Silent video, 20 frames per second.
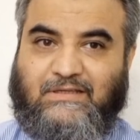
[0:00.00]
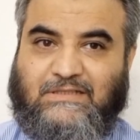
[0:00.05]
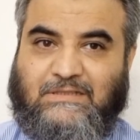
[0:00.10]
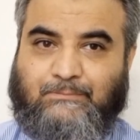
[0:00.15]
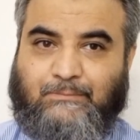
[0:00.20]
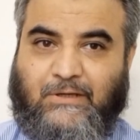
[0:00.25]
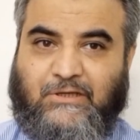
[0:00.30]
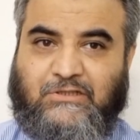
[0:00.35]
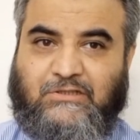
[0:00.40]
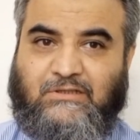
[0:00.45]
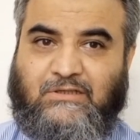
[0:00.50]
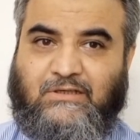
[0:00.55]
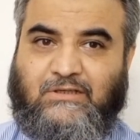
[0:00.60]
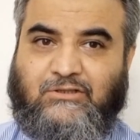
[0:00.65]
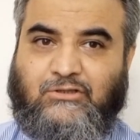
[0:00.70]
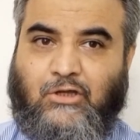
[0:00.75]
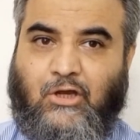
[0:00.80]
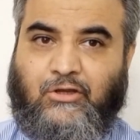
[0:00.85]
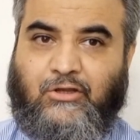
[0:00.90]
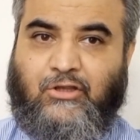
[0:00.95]
especially
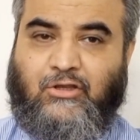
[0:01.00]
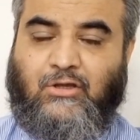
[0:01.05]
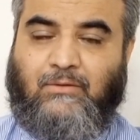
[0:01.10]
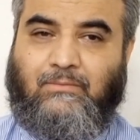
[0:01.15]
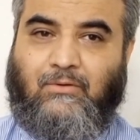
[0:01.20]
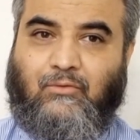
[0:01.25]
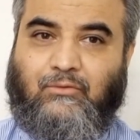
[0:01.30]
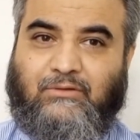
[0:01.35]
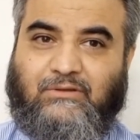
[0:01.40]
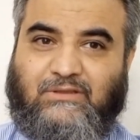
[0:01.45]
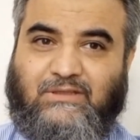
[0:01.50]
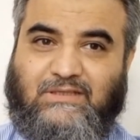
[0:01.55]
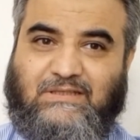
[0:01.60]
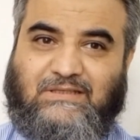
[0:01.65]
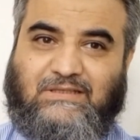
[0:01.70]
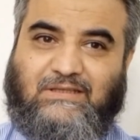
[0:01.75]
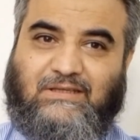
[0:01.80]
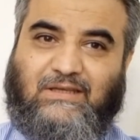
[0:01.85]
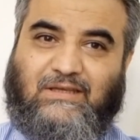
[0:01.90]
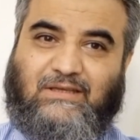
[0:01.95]
talking about
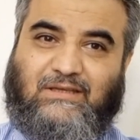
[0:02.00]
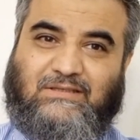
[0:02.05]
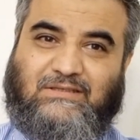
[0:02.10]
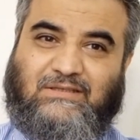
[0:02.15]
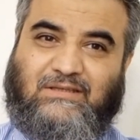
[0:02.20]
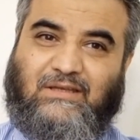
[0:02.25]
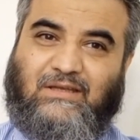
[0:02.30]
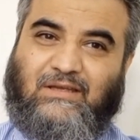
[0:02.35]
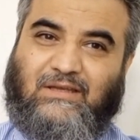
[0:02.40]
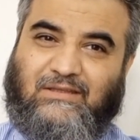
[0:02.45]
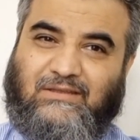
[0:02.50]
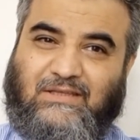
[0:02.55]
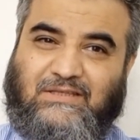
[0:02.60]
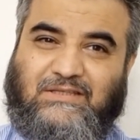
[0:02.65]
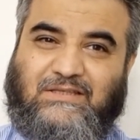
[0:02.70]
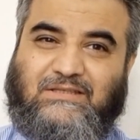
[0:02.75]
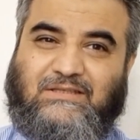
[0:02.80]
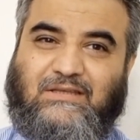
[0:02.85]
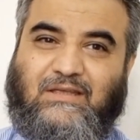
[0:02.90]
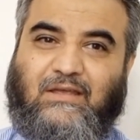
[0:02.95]
this case, this
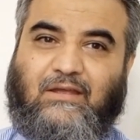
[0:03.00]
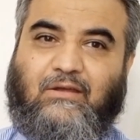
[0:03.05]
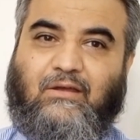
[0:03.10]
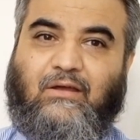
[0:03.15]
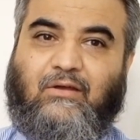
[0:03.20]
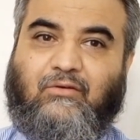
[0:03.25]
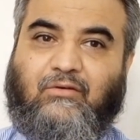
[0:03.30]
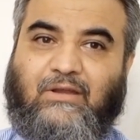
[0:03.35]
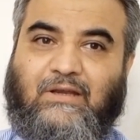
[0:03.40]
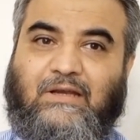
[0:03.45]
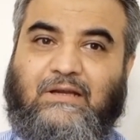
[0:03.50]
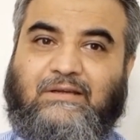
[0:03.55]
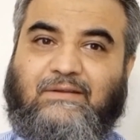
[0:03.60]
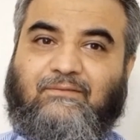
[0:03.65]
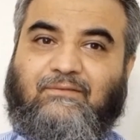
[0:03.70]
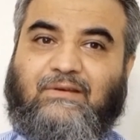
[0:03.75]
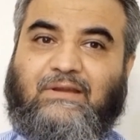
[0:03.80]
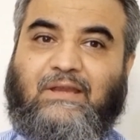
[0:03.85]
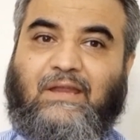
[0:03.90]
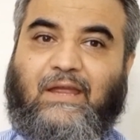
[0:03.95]
is a
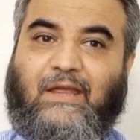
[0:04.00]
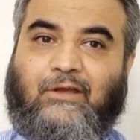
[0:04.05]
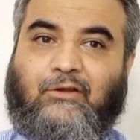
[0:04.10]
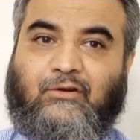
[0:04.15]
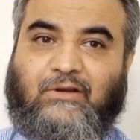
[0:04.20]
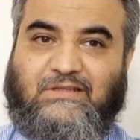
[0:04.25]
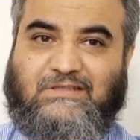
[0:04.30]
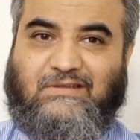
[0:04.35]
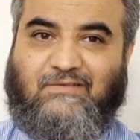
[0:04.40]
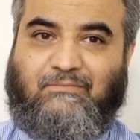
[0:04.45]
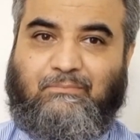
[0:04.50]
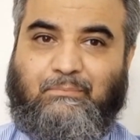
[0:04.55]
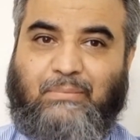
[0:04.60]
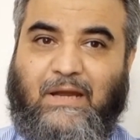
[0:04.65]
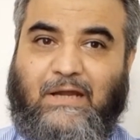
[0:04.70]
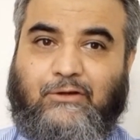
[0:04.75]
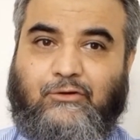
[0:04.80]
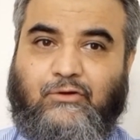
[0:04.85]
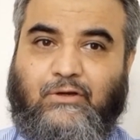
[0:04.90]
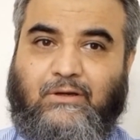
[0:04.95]
relatively aggressive
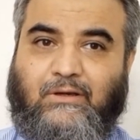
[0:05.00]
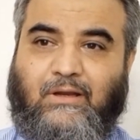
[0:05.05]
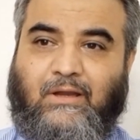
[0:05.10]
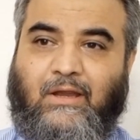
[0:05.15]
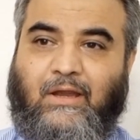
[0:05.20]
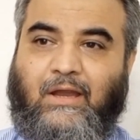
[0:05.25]
pattern,